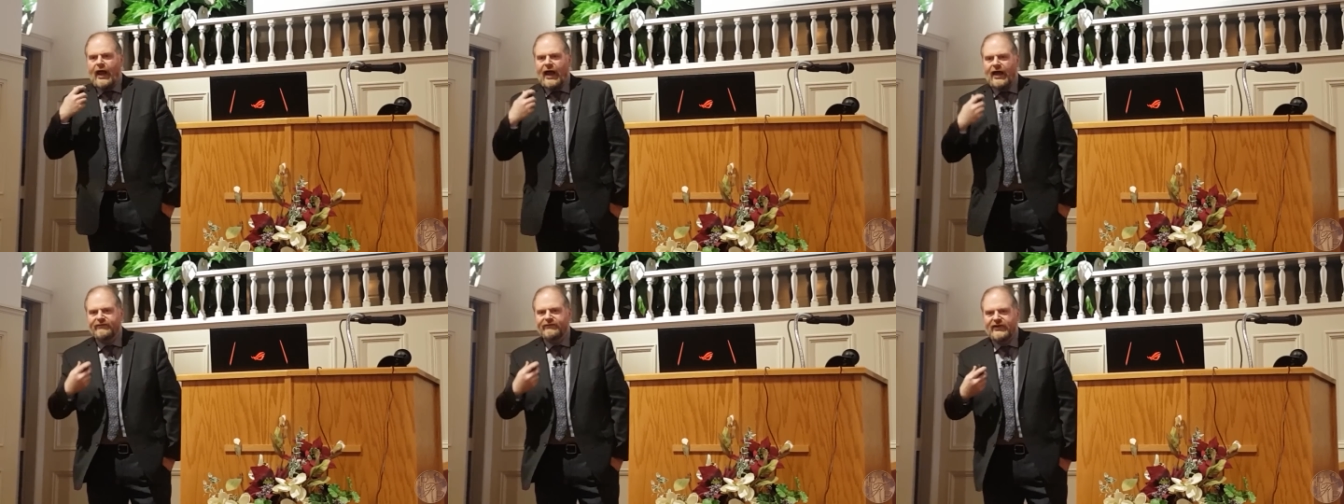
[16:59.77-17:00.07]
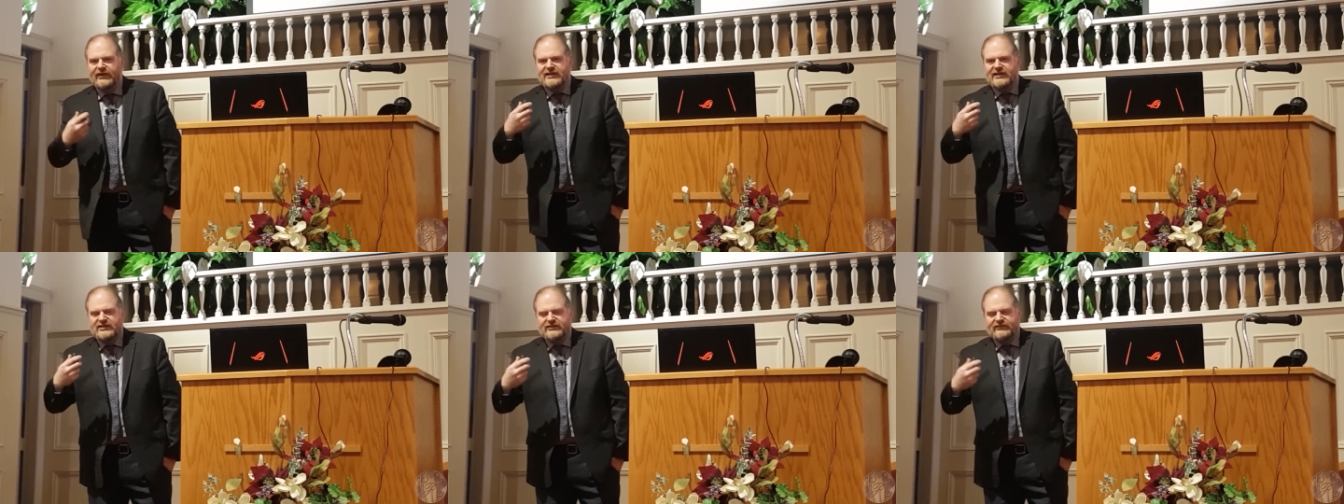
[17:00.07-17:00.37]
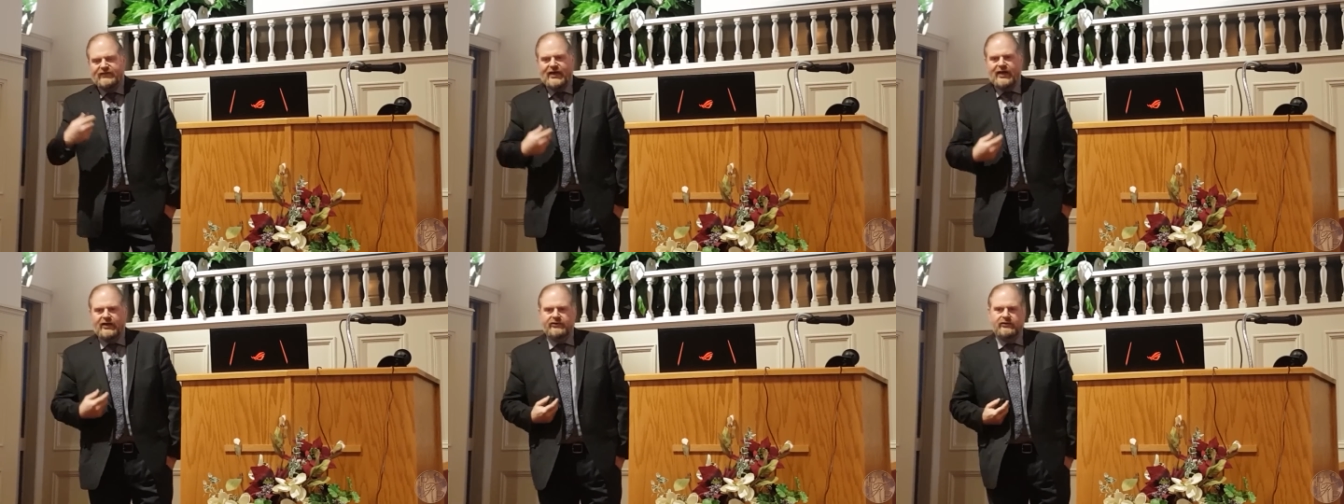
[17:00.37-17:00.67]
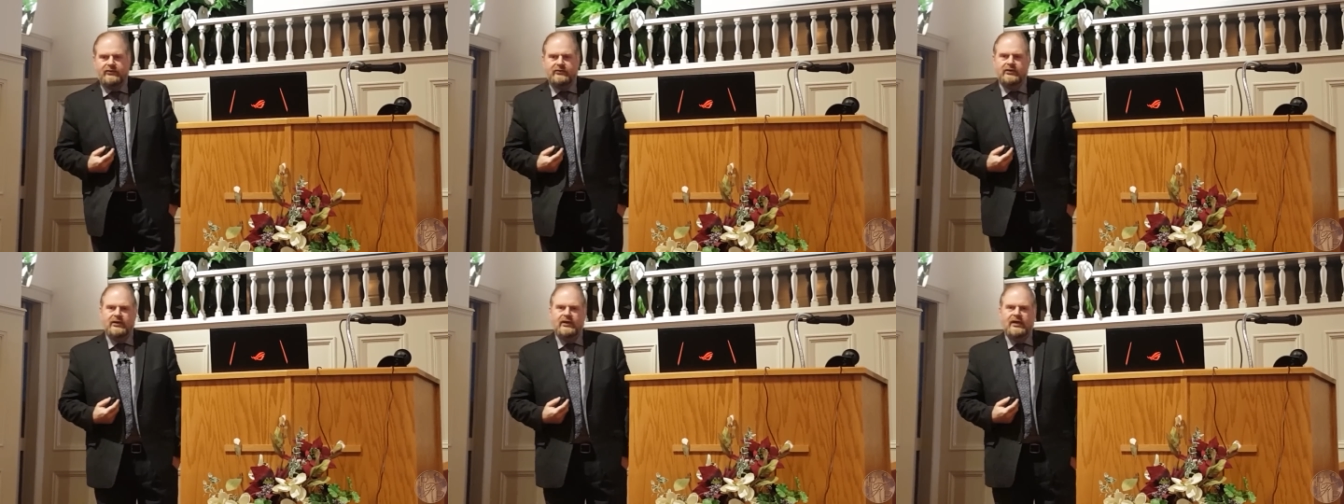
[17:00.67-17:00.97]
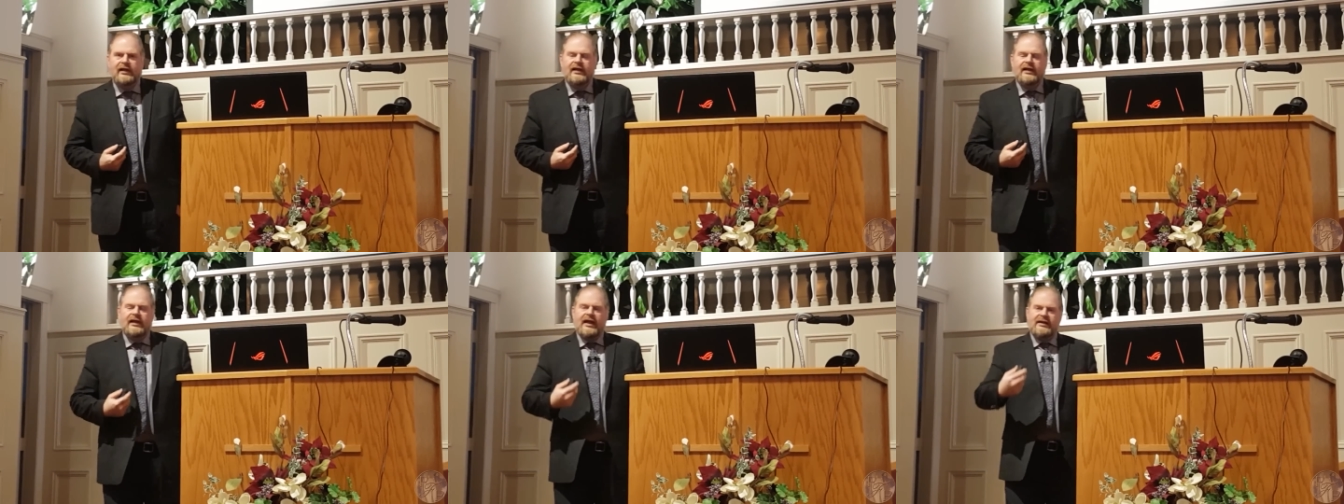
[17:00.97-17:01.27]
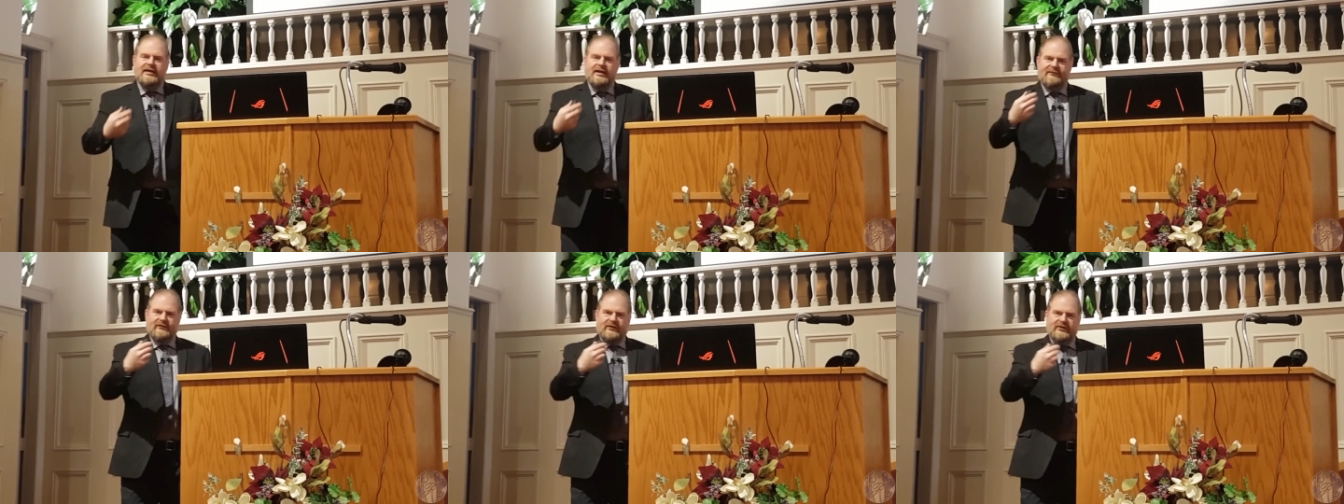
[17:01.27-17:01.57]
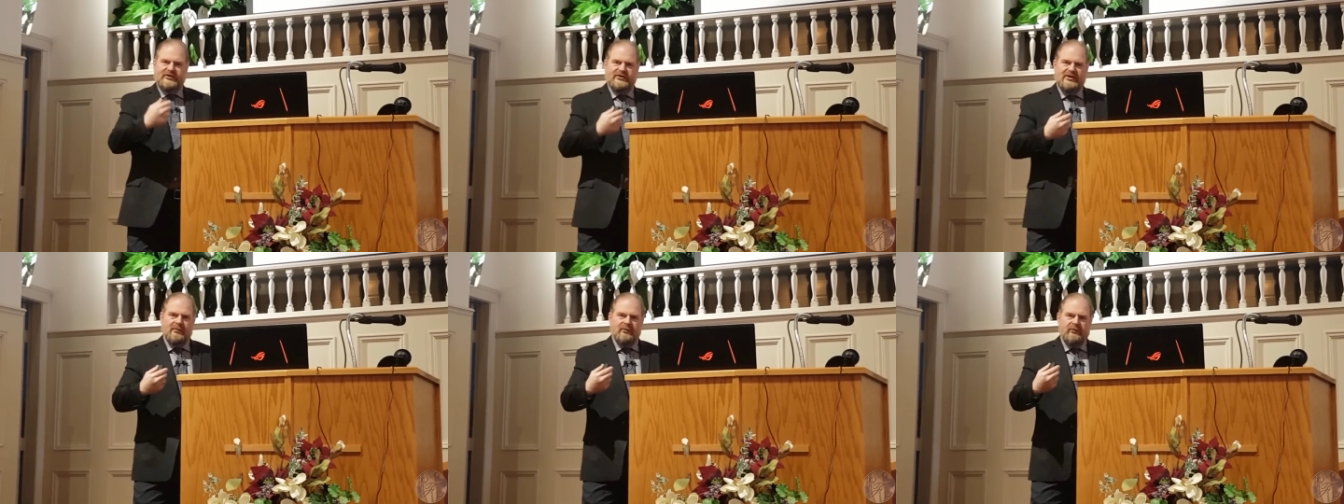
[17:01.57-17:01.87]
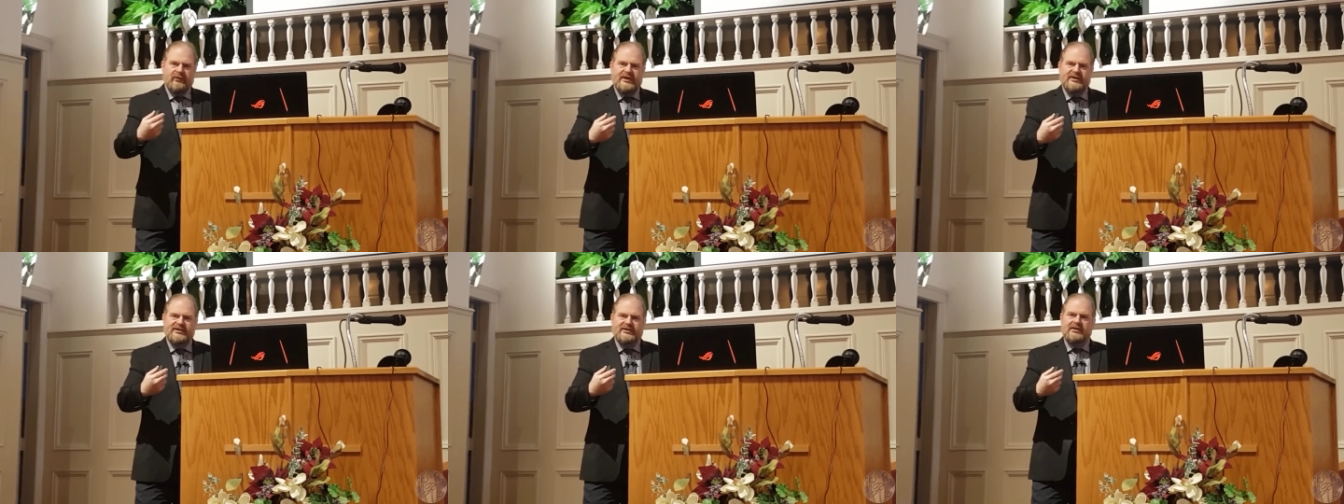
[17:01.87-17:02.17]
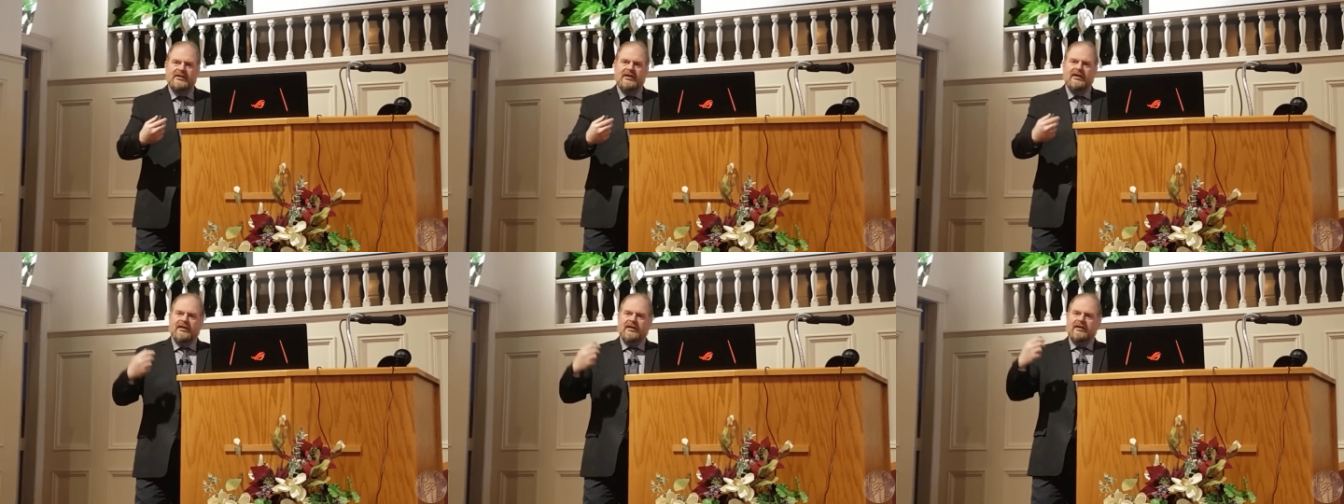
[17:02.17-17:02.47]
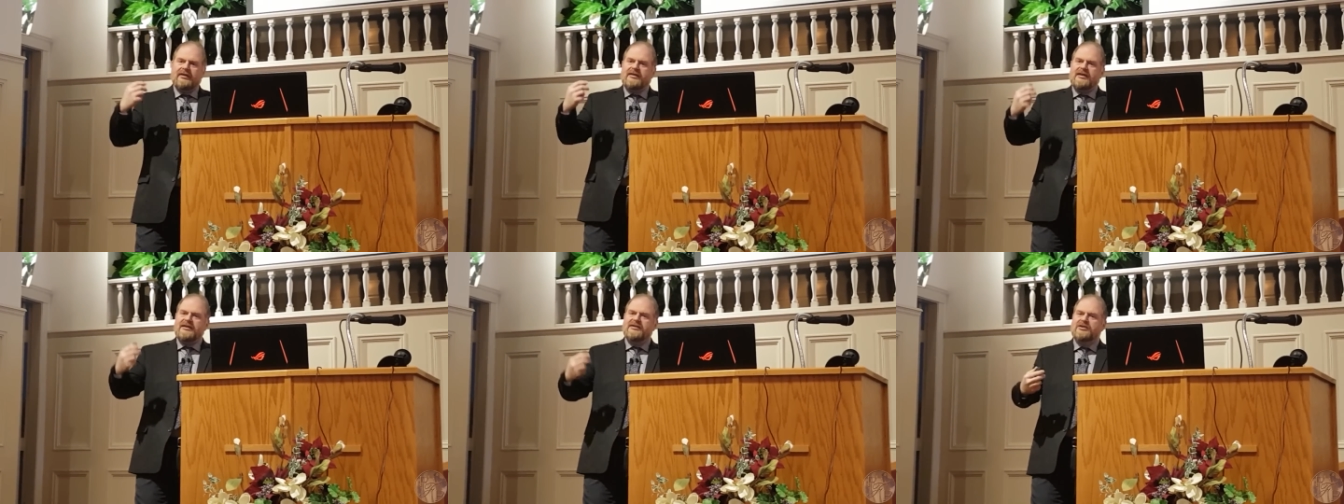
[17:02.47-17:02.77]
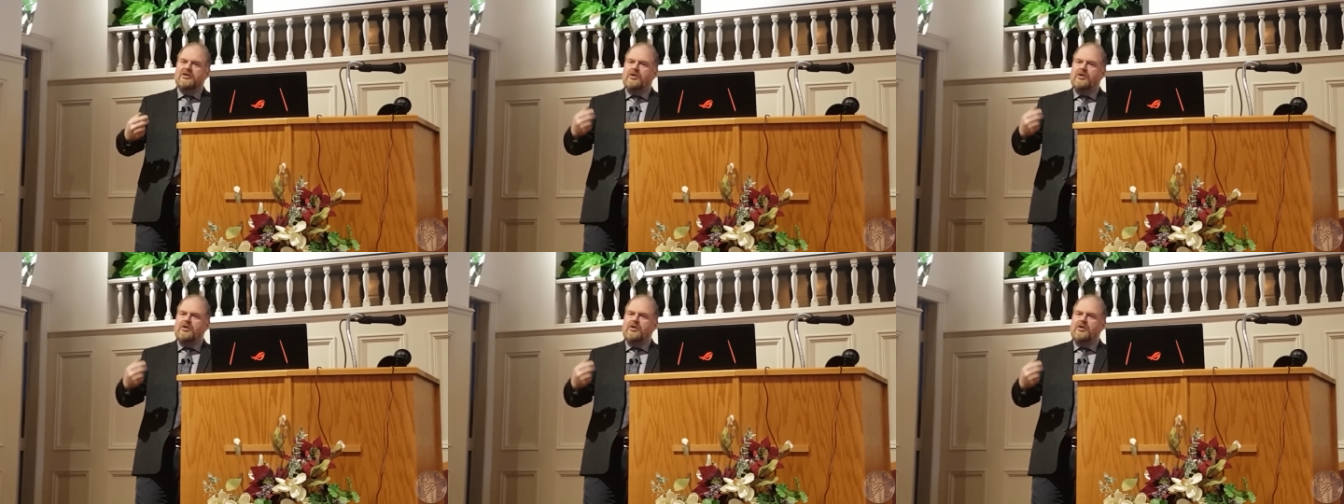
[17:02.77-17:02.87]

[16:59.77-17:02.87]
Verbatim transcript: Adventist value. And yet, for some reason, this